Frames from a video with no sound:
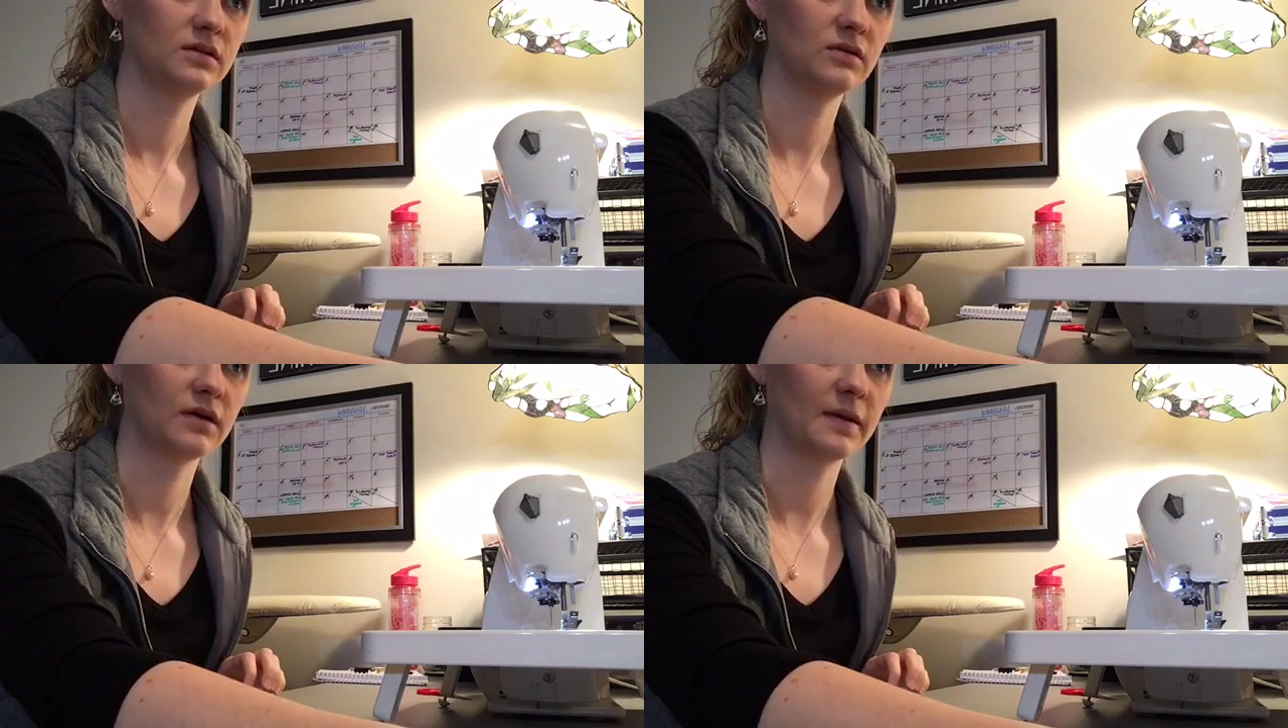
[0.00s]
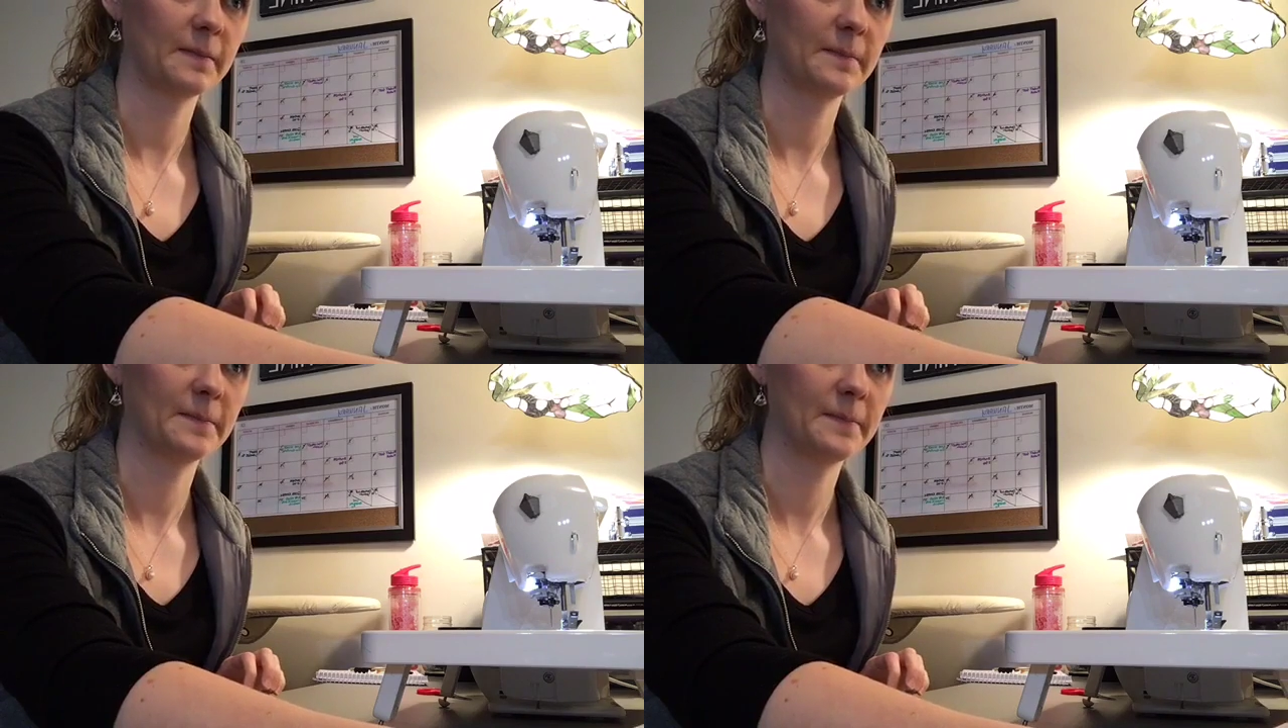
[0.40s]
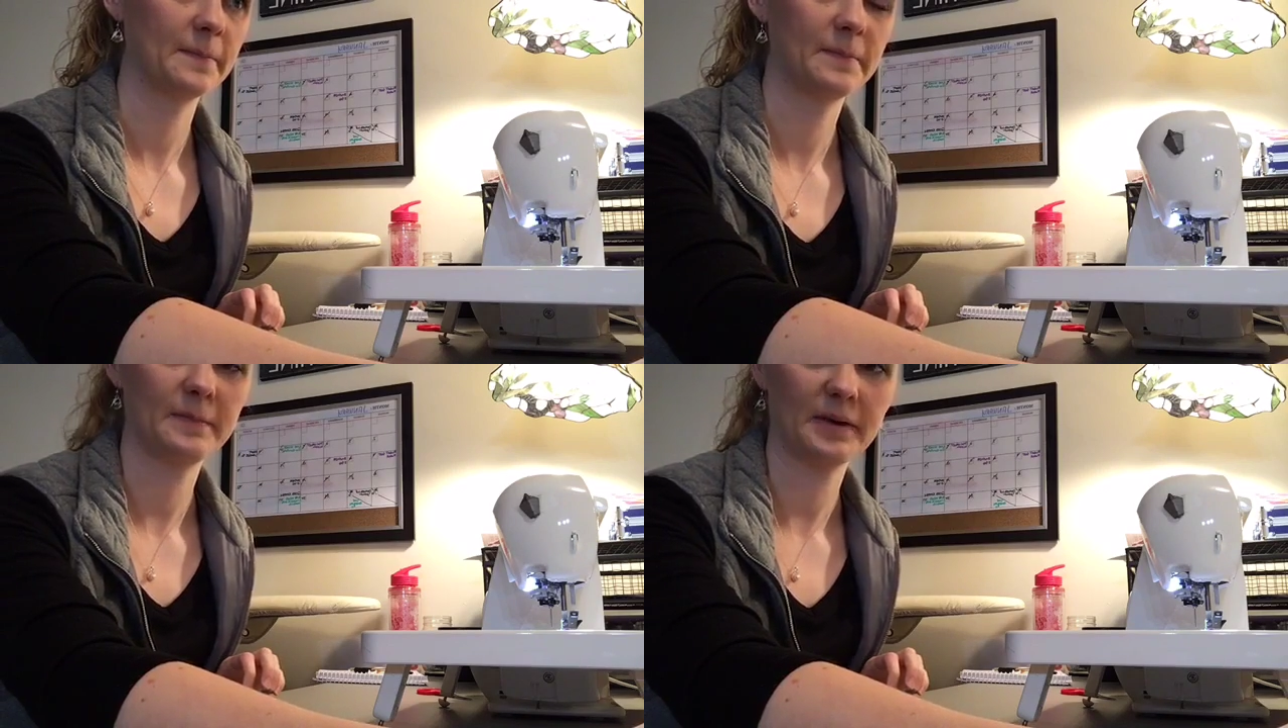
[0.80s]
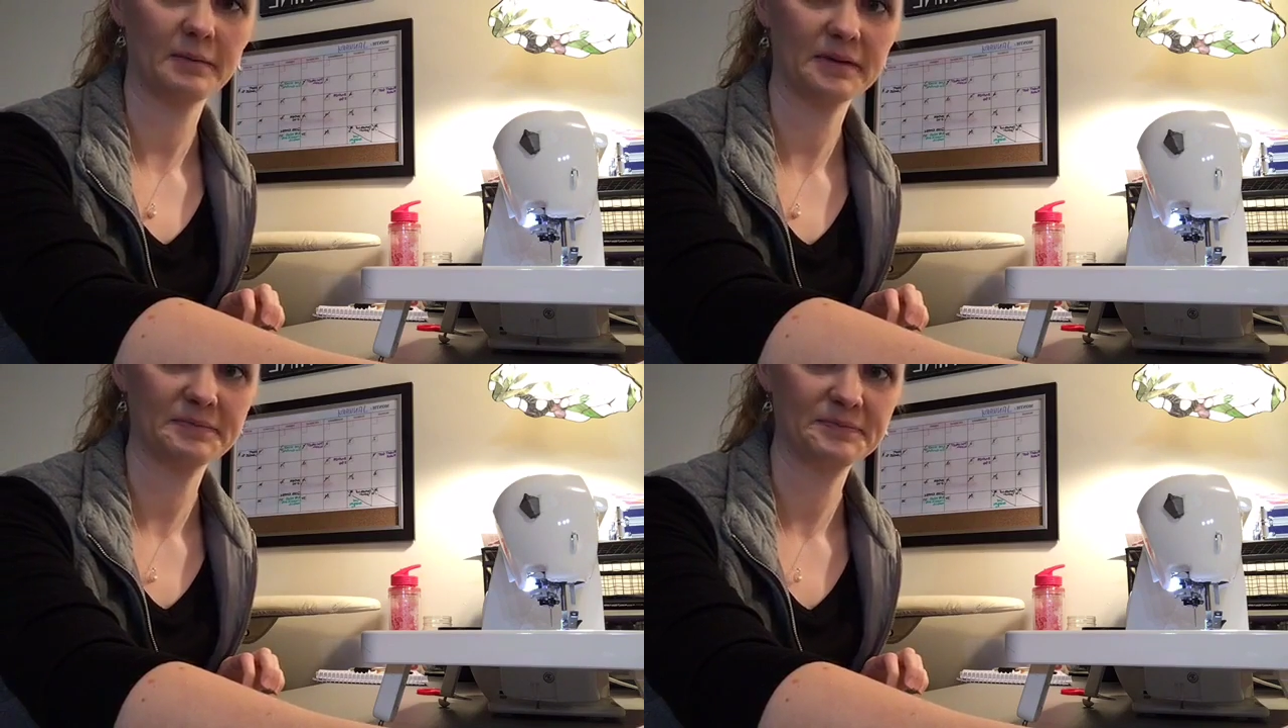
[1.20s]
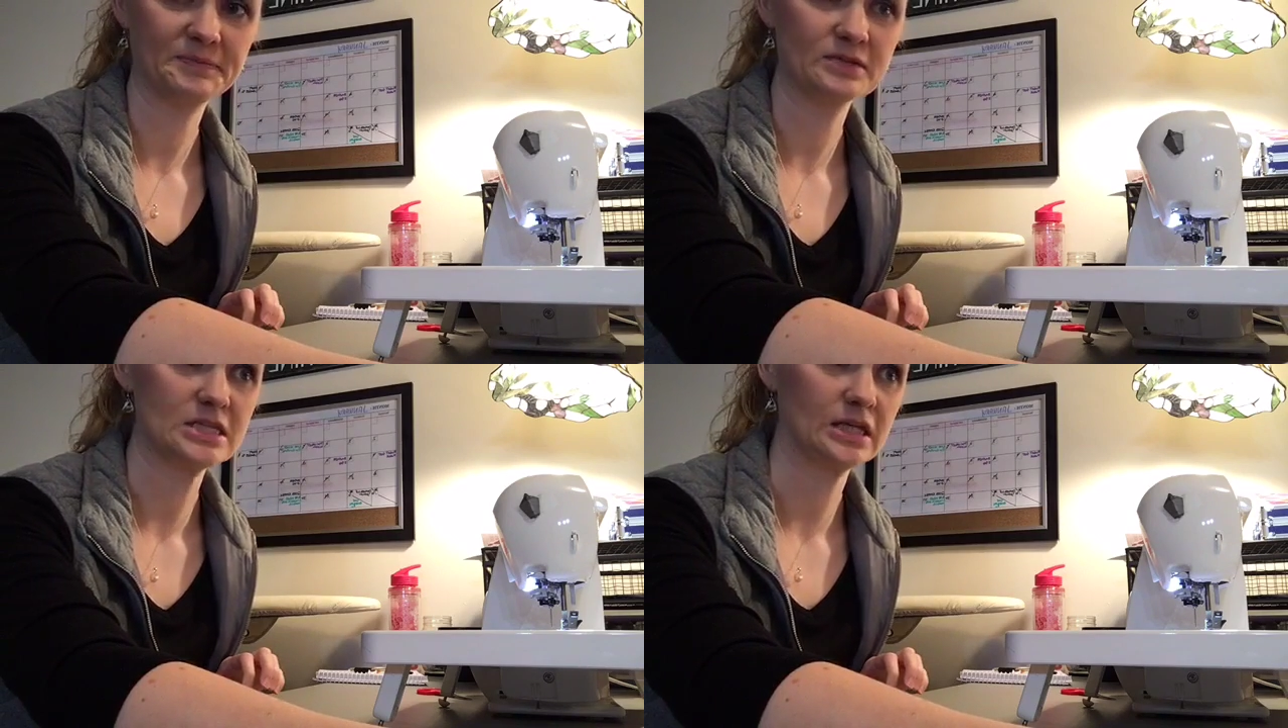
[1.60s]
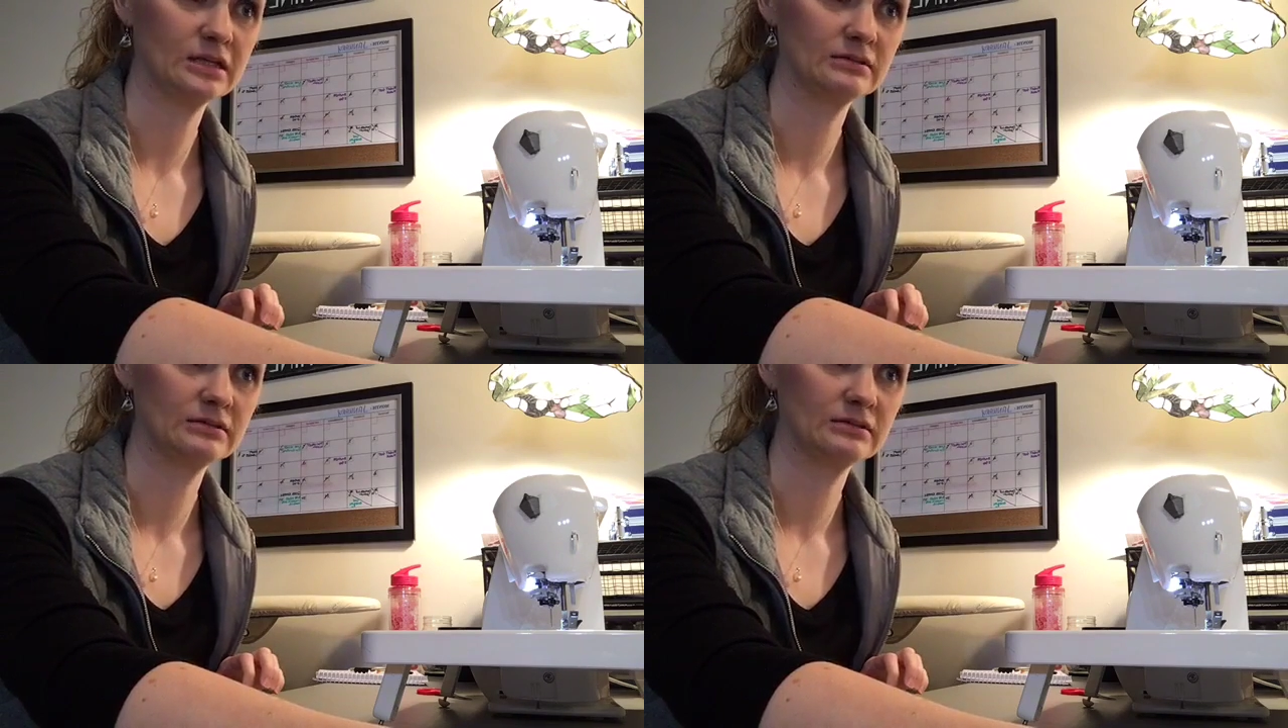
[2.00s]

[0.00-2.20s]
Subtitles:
Okay, maybe. We'll see.